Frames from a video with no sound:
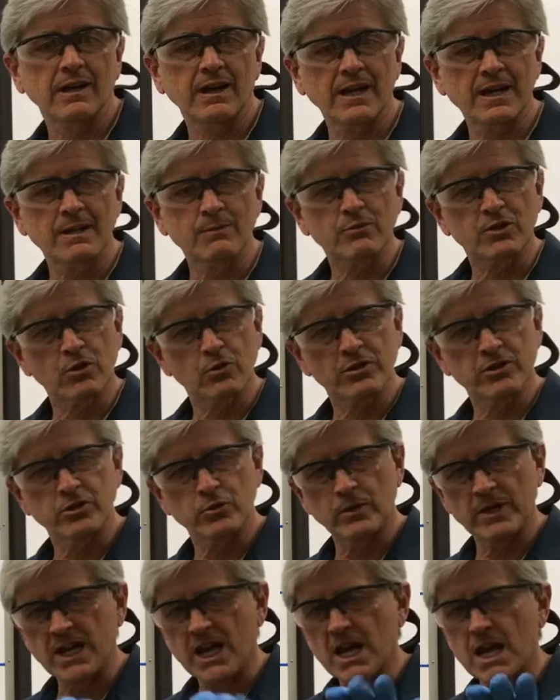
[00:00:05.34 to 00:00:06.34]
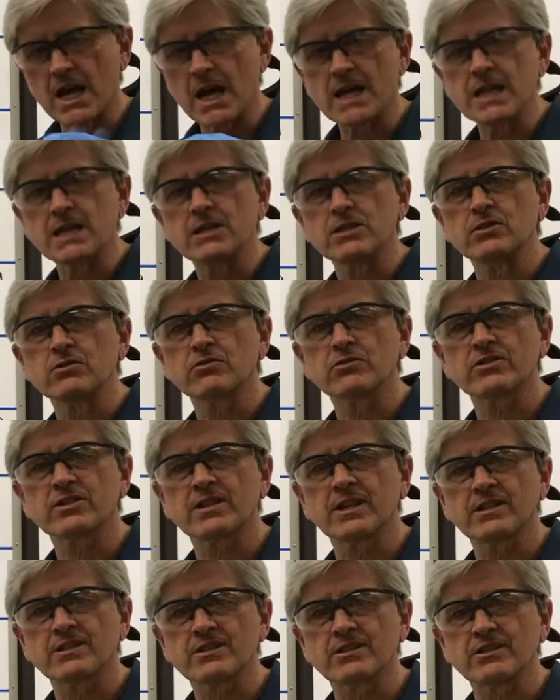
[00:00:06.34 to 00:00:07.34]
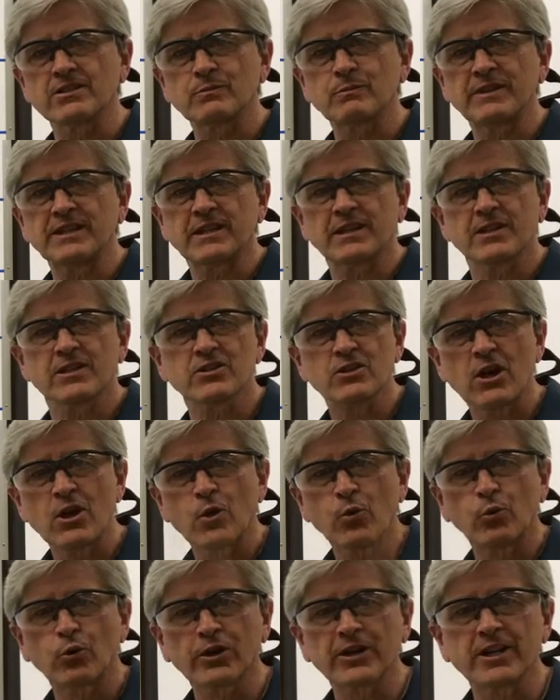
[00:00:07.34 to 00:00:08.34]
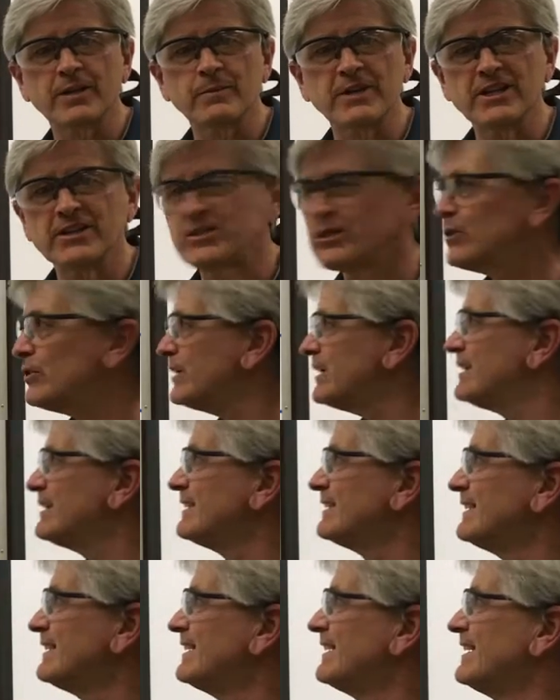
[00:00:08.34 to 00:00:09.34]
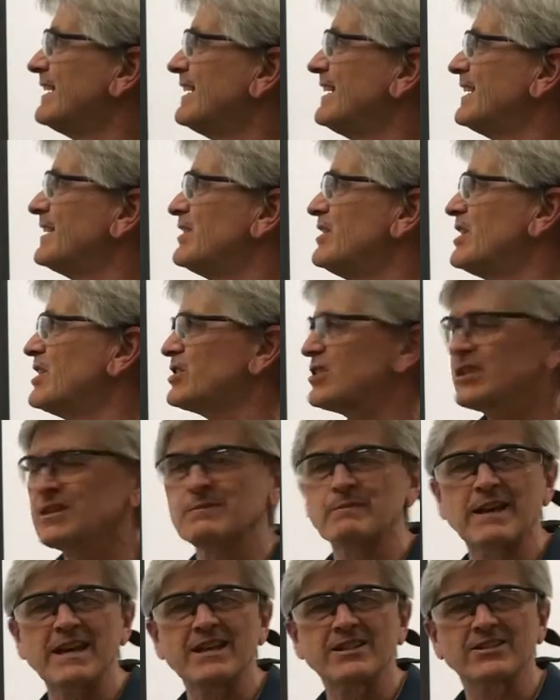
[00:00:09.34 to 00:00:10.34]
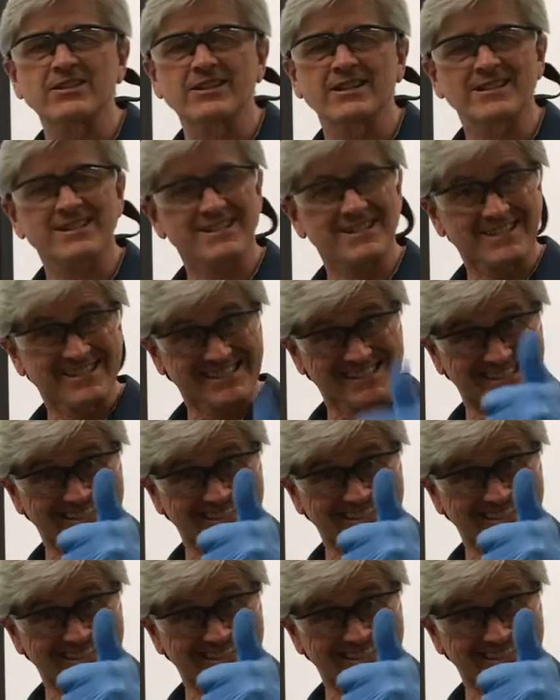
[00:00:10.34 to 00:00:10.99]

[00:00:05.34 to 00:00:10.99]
I am going to ignite your senses because we're going to be doing ignition basics.